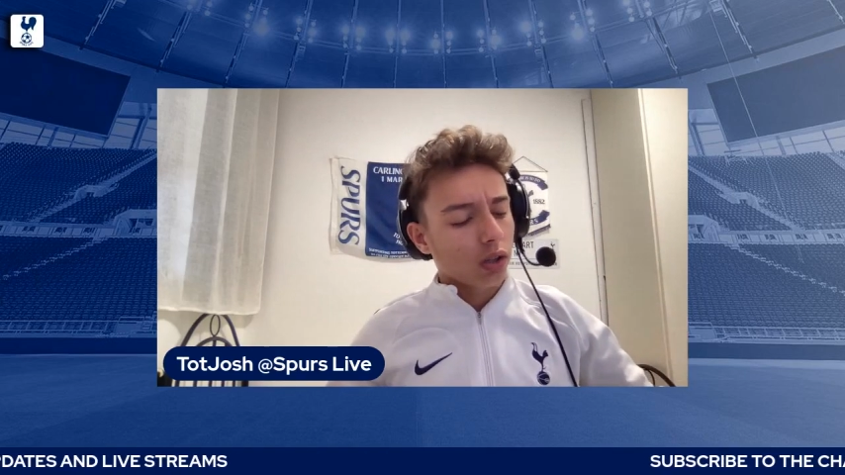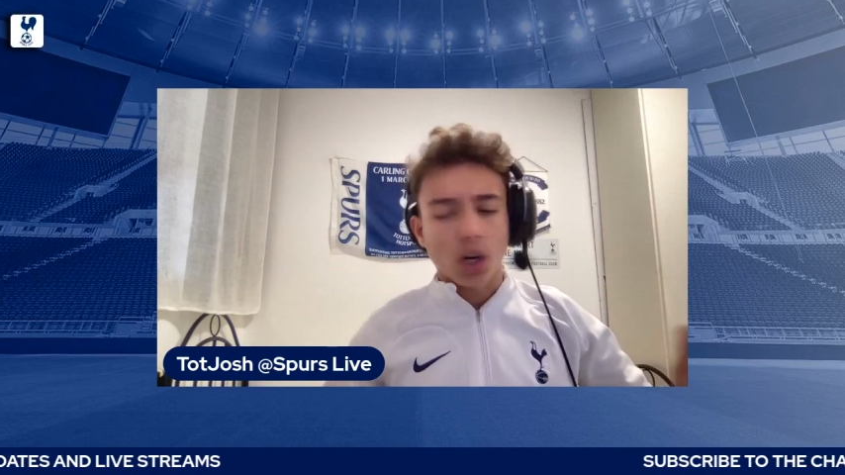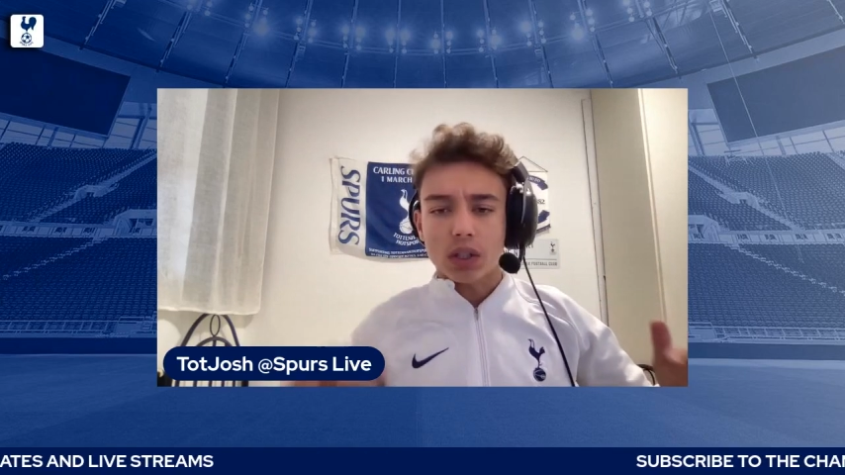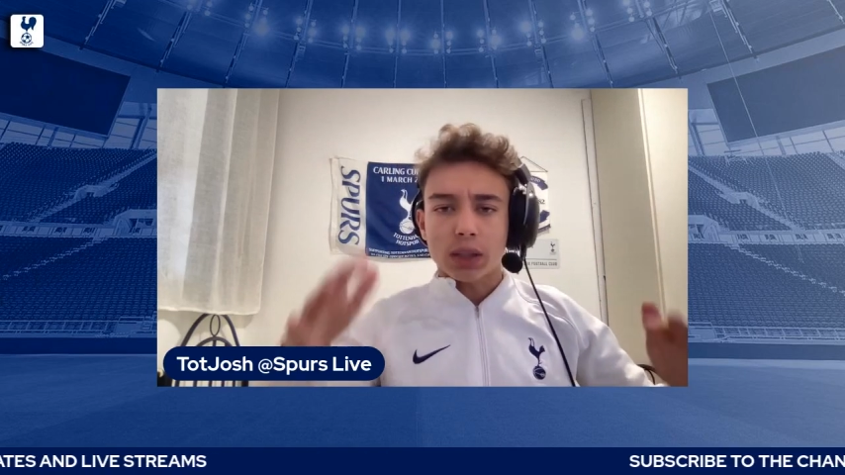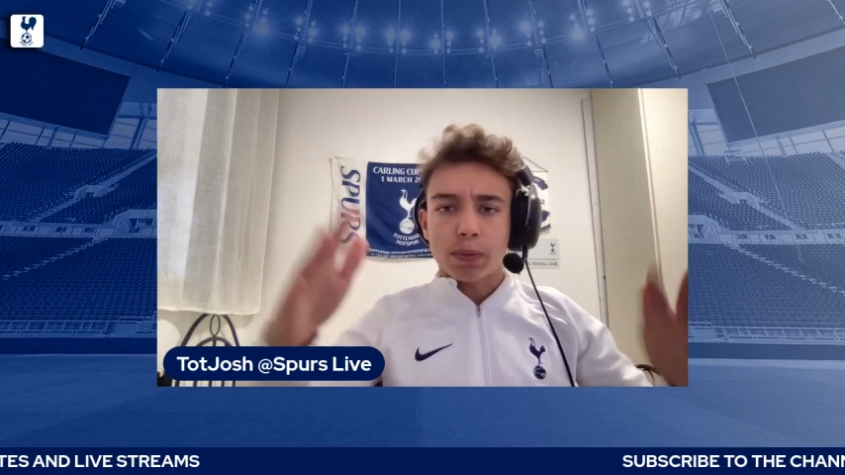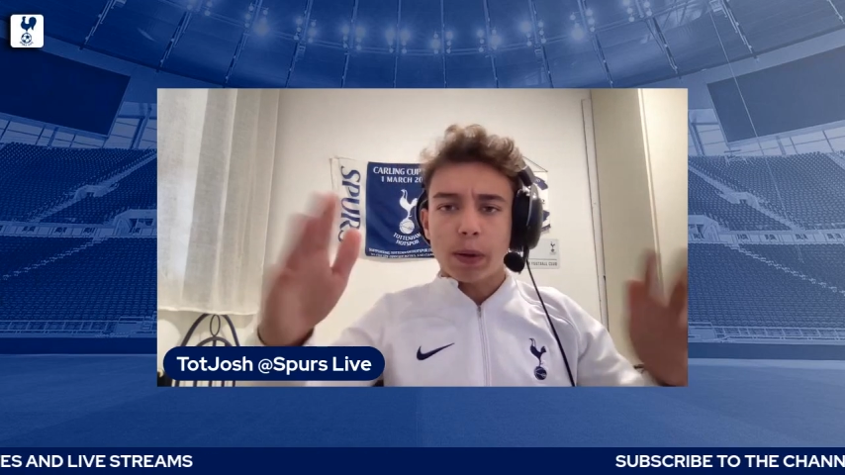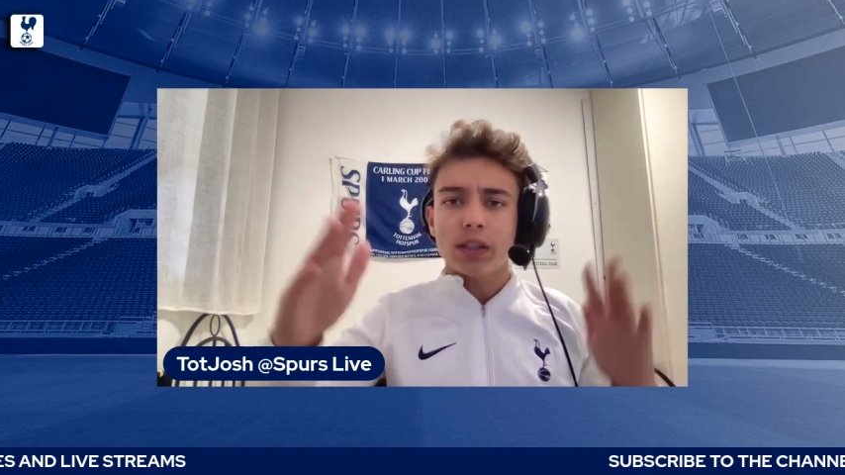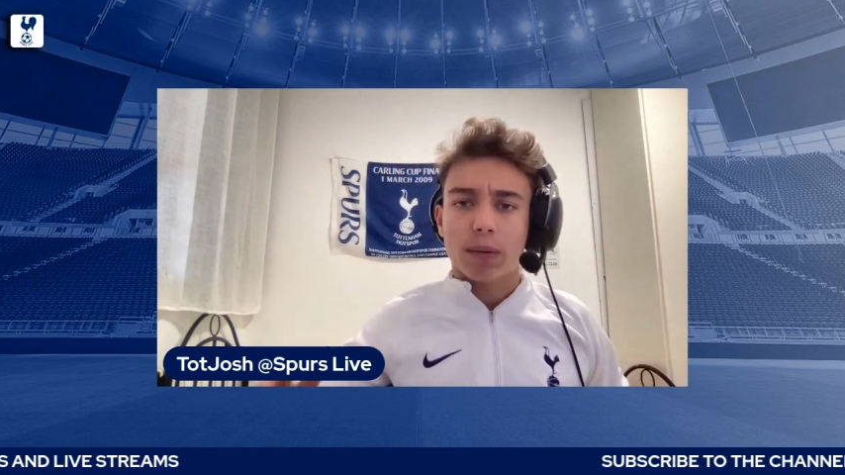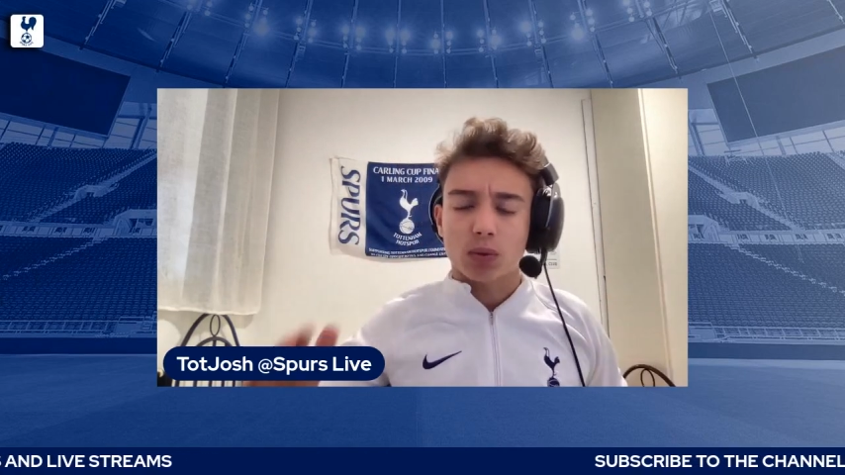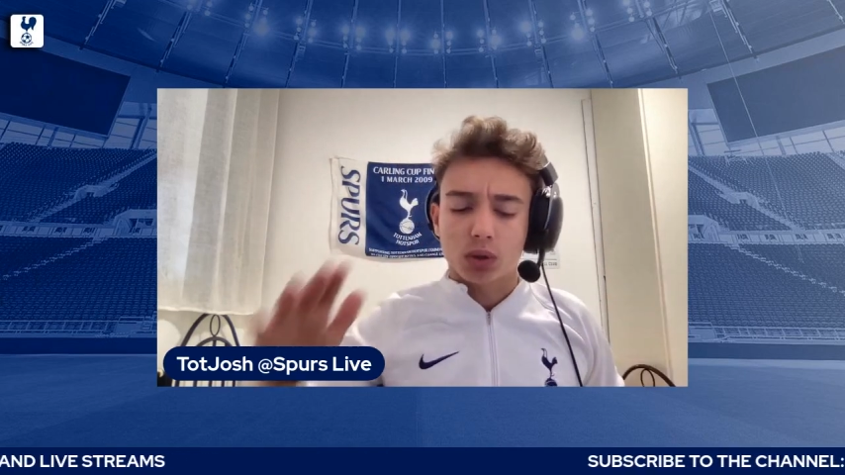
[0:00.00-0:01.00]
you know, there's
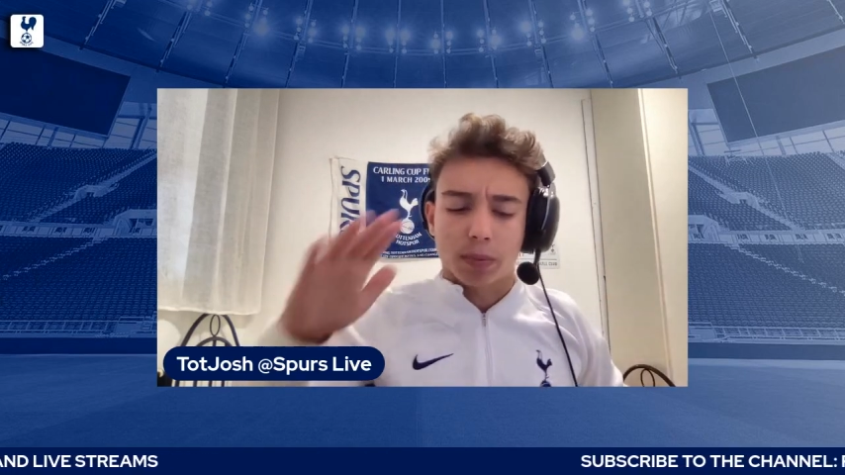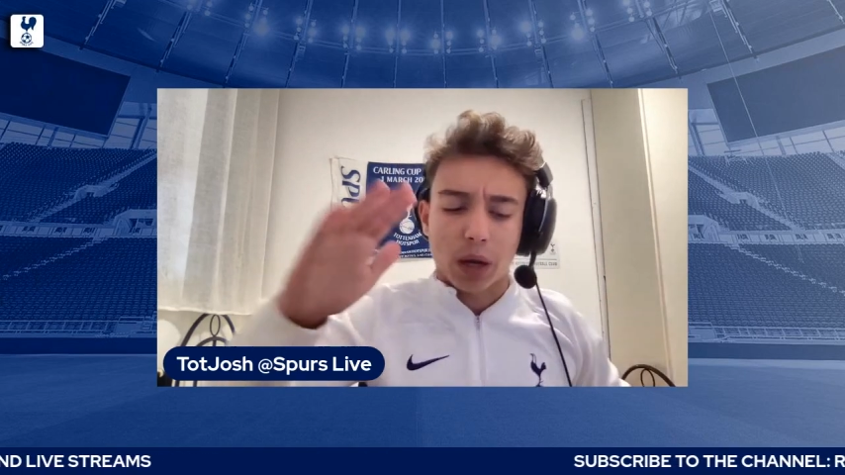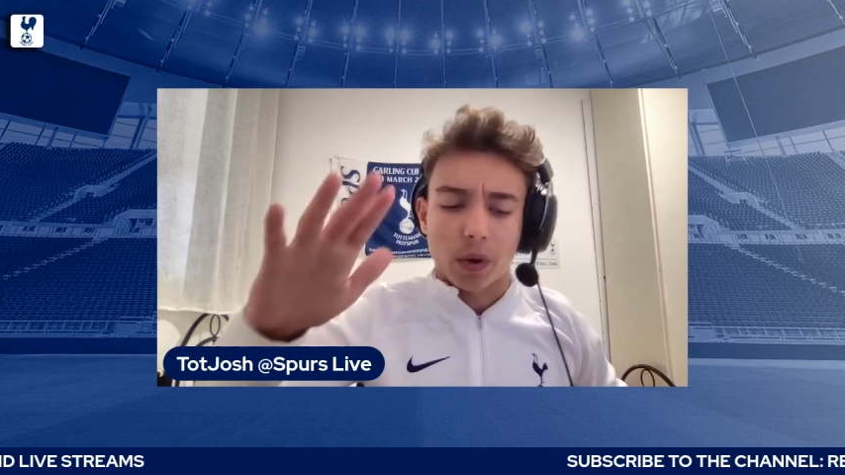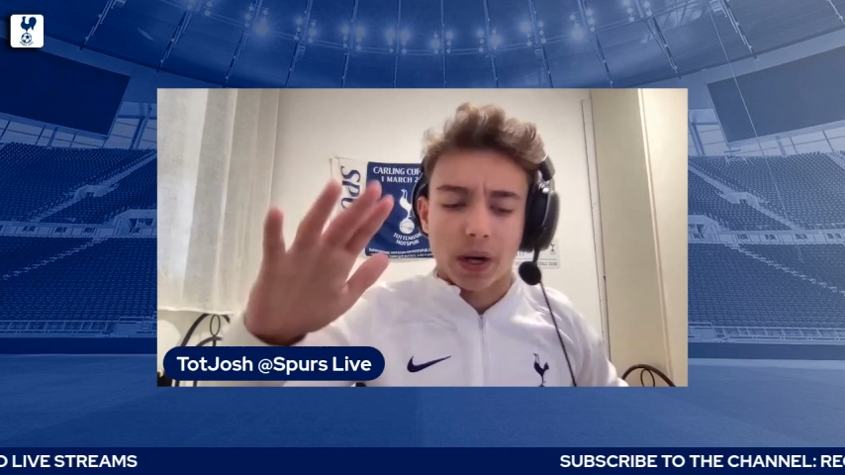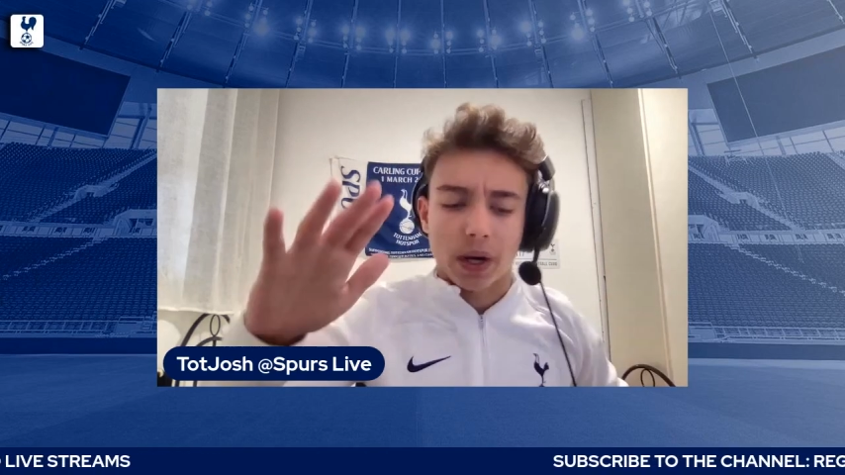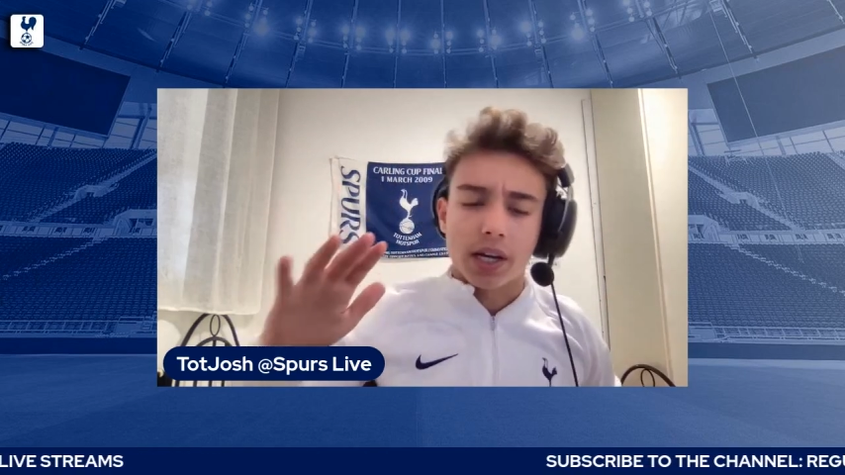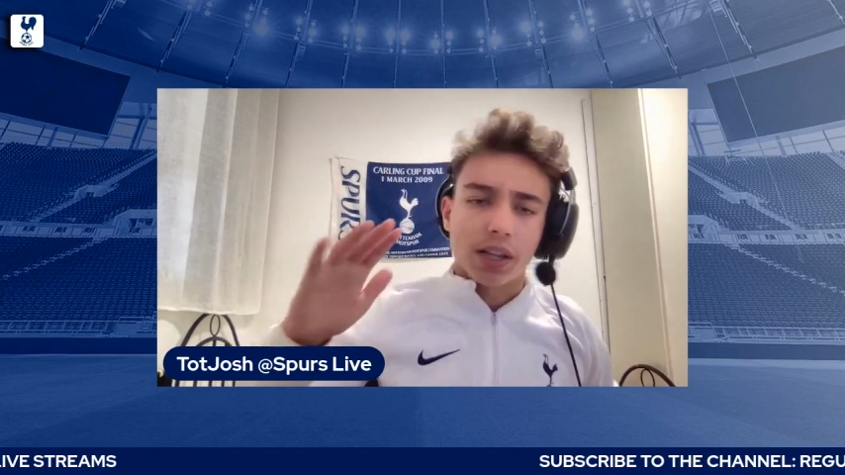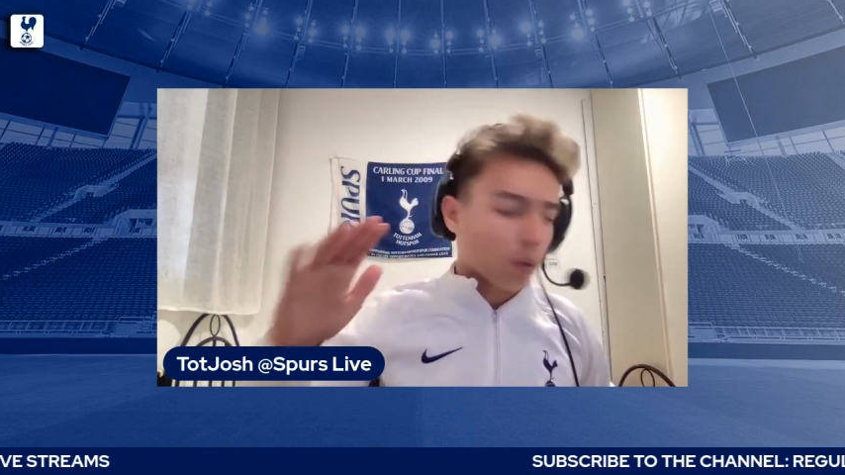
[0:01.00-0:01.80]
plenty of clubs also, by the way,